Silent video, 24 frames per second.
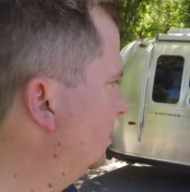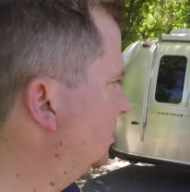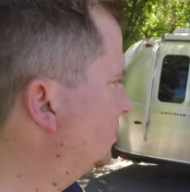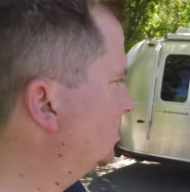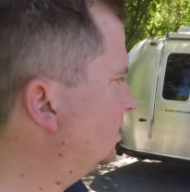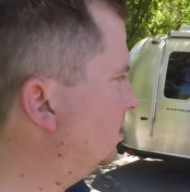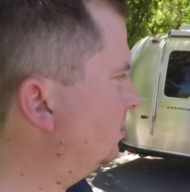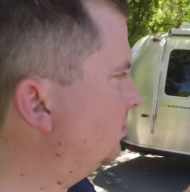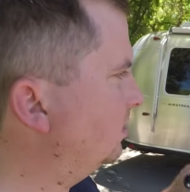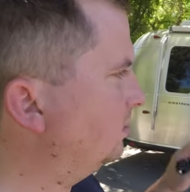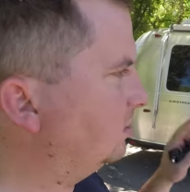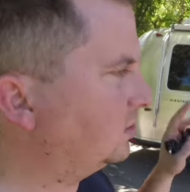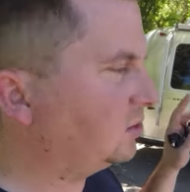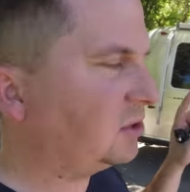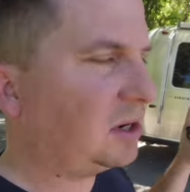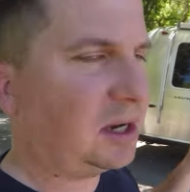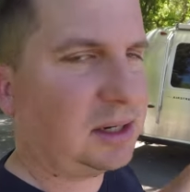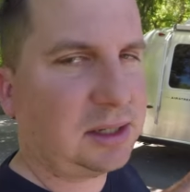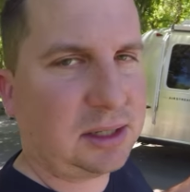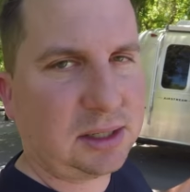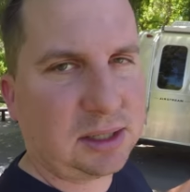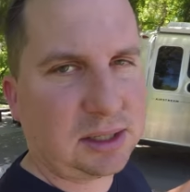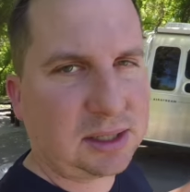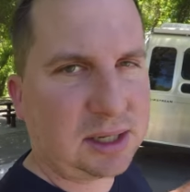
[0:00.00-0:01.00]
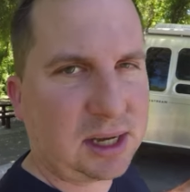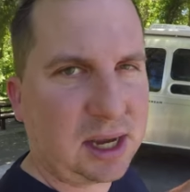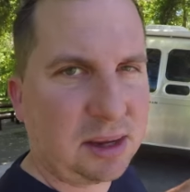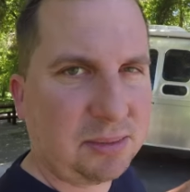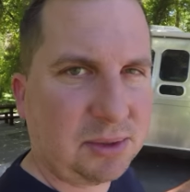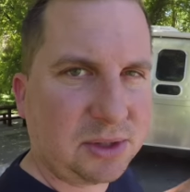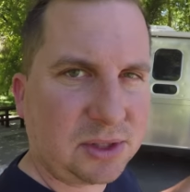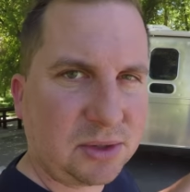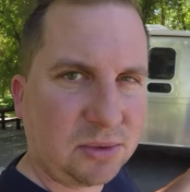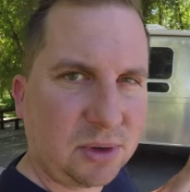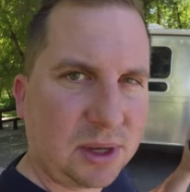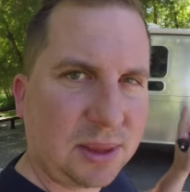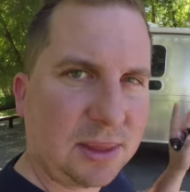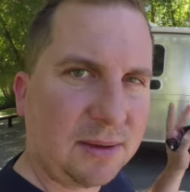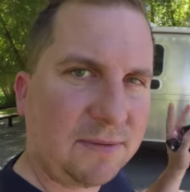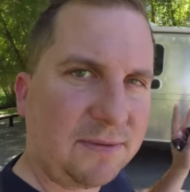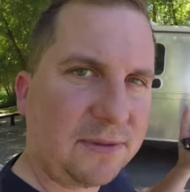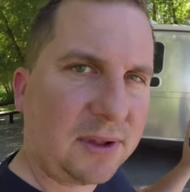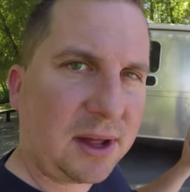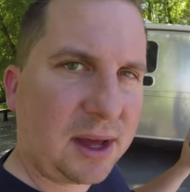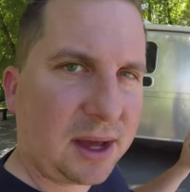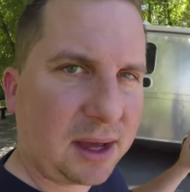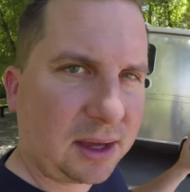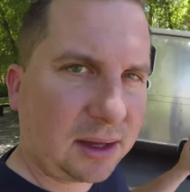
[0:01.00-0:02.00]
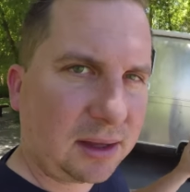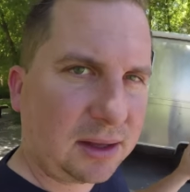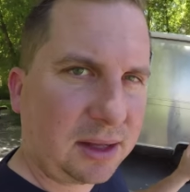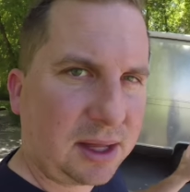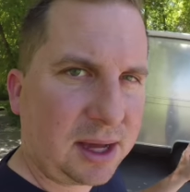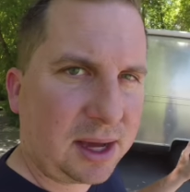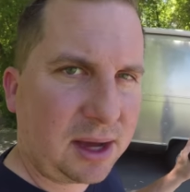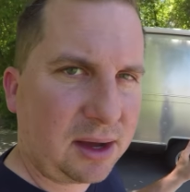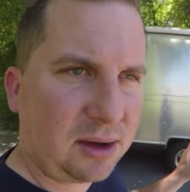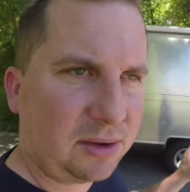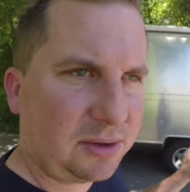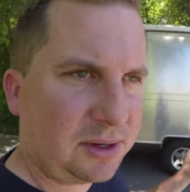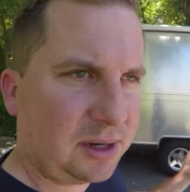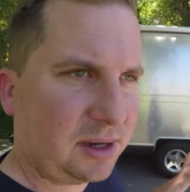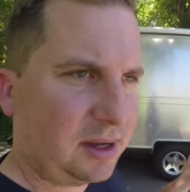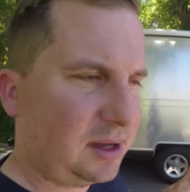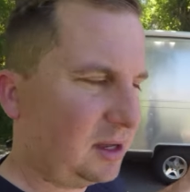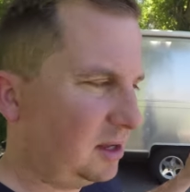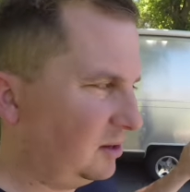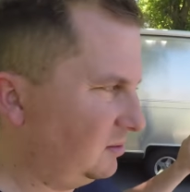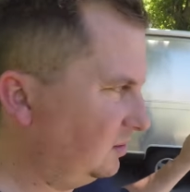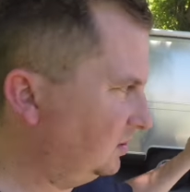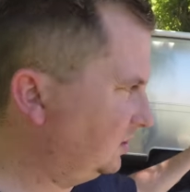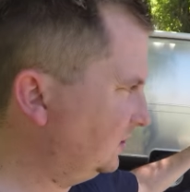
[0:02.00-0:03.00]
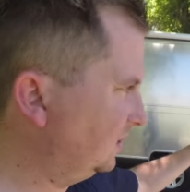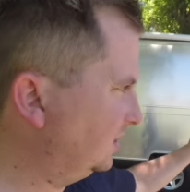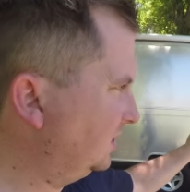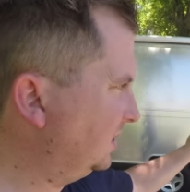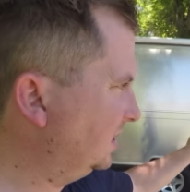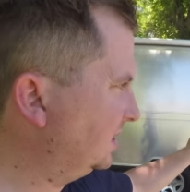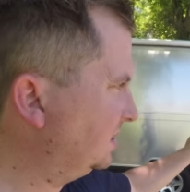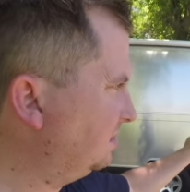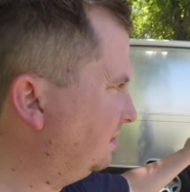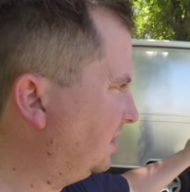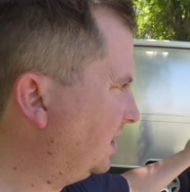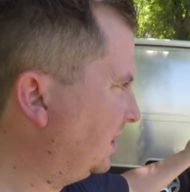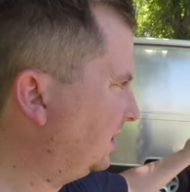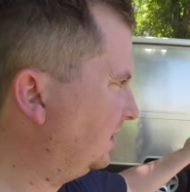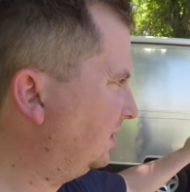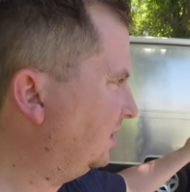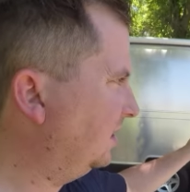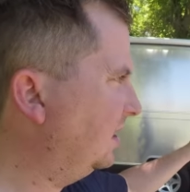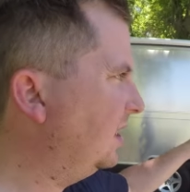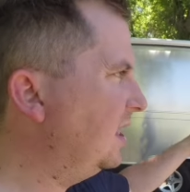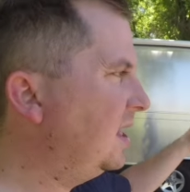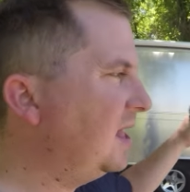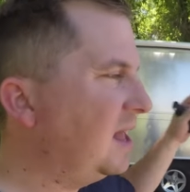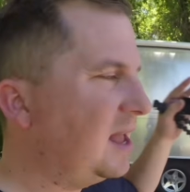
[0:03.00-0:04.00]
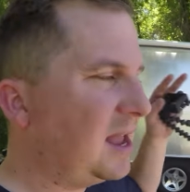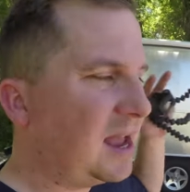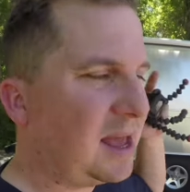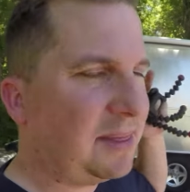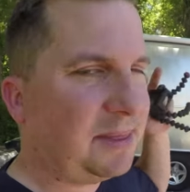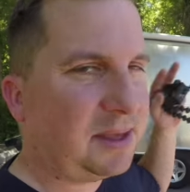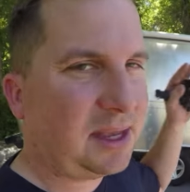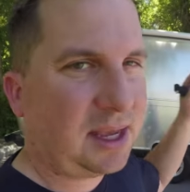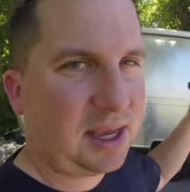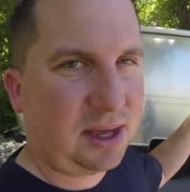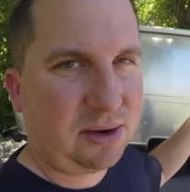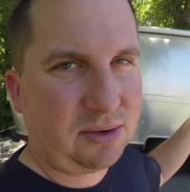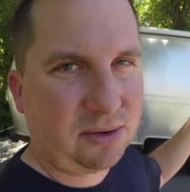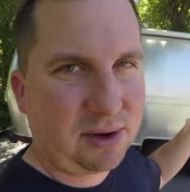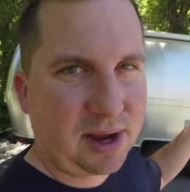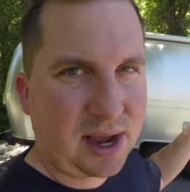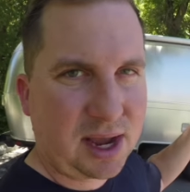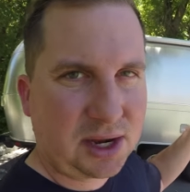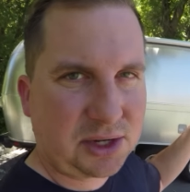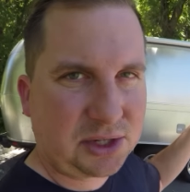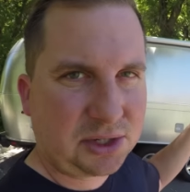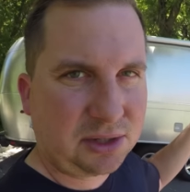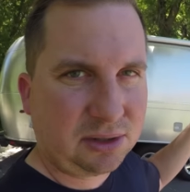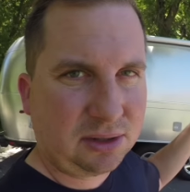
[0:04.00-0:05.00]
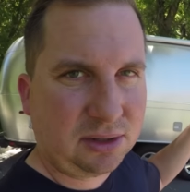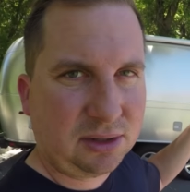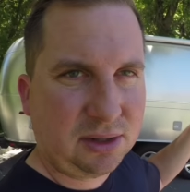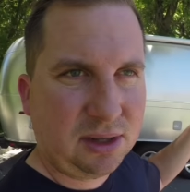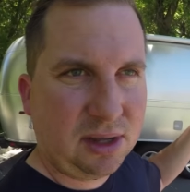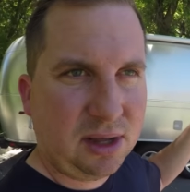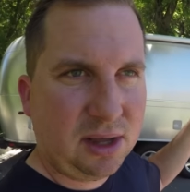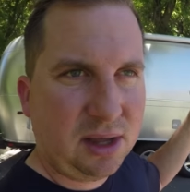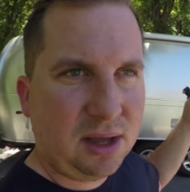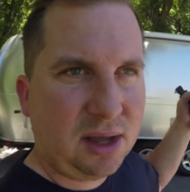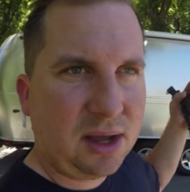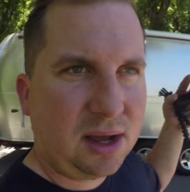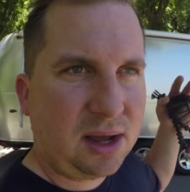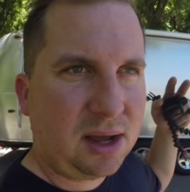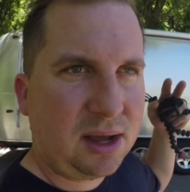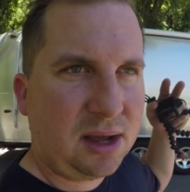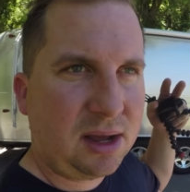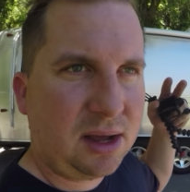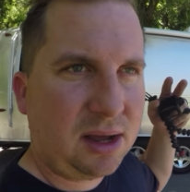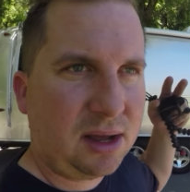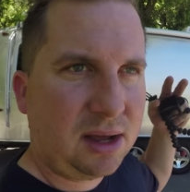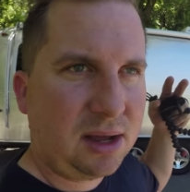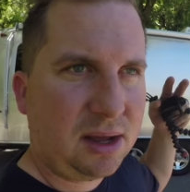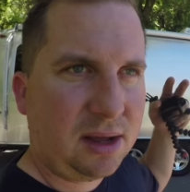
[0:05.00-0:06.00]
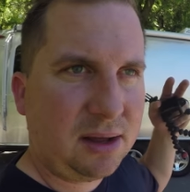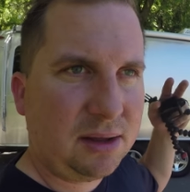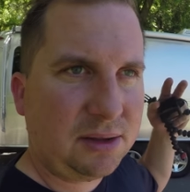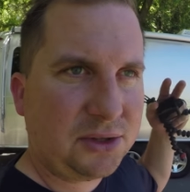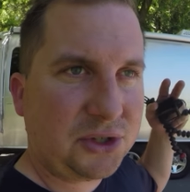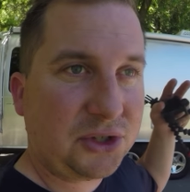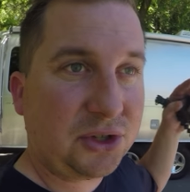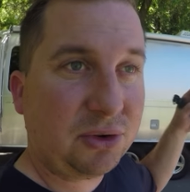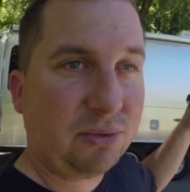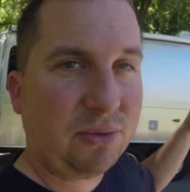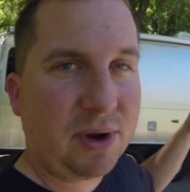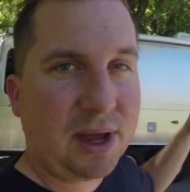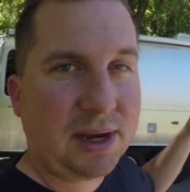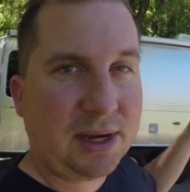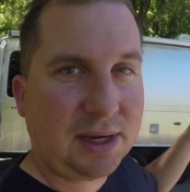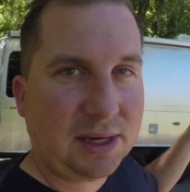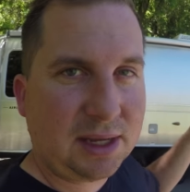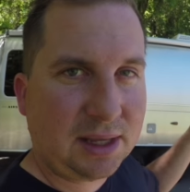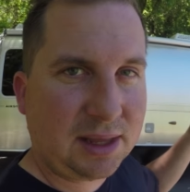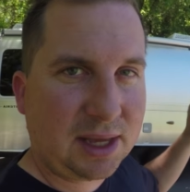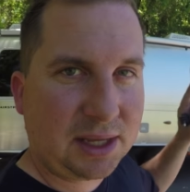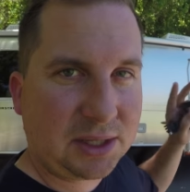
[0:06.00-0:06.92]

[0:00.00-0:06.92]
So we were trying to decide between the Flying Cloud, which is this model, and the International uh, Serenity.